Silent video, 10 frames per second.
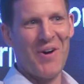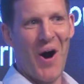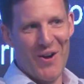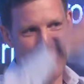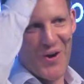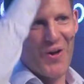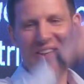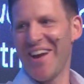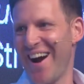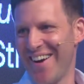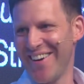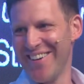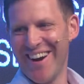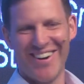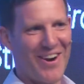how tall they are,
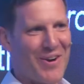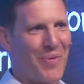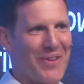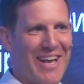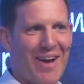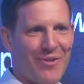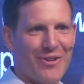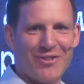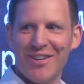or what they have for a drink.